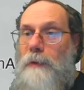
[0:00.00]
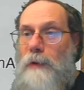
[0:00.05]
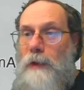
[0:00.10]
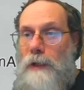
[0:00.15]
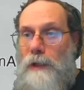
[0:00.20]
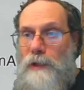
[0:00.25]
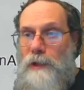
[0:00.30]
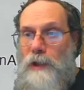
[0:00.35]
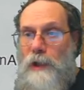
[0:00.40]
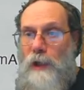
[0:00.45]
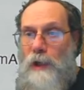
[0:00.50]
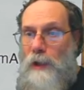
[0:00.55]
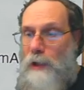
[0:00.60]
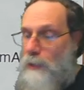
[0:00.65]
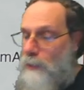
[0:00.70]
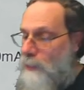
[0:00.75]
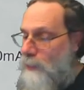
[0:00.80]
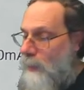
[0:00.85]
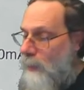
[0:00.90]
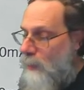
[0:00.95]
you get a
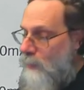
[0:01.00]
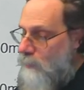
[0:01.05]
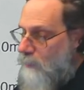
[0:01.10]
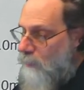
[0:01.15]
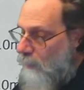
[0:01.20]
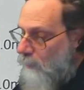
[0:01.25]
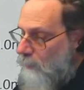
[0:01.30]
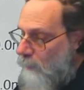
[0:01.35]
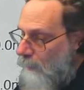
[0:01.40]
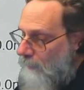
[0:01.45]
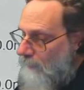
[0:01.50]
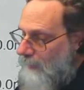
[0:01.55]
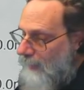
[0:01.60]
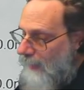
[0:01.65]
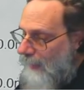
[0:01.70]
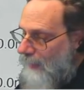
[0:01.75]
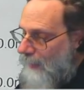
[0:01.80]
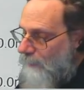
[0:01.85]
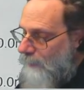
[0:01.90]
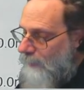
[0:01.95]
charge. So
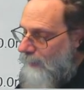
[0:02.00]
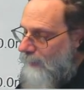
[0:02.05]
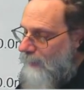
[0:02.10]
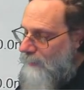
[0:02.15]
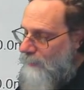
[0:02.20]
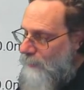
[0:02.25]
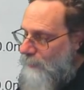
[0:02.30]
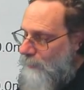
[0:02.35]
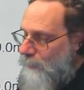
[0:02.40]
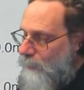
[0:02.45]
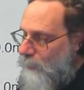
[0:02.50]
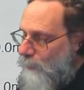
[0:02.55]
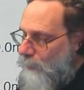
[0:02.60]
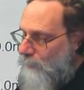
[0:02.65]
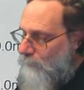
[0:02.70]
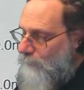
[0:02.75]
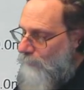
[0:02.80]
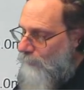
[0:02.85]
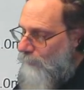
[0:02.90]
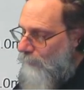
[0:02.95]
the area under the
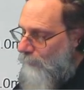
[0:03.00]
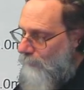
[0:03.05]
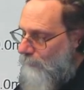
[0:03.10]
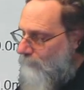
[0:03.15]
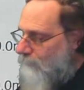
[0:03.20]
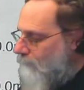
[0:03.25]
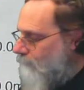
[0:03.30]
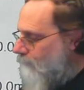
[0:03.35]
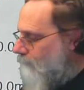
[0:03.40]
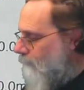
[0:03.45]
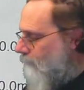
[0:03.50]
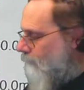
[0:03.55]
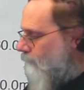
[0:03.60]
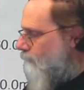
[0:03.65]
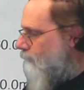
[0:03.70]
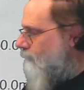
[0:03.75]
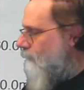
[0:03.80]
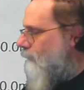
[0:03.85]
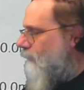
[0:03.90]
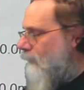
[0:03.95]
curve here
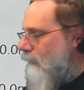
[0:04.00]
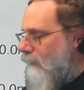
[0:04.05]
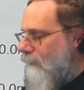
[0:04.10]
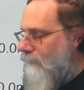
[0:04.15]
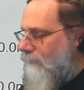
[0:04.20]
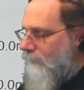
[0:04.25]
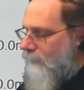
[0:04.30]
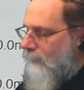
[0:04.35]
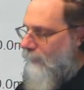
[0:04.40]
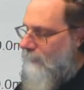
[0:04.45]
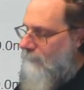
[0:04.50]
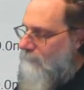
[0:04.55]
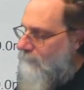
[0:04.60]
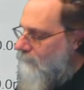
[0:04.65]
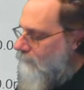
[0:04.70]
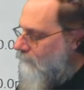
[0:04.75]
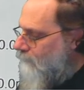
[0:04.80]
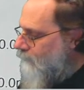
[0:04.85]
from,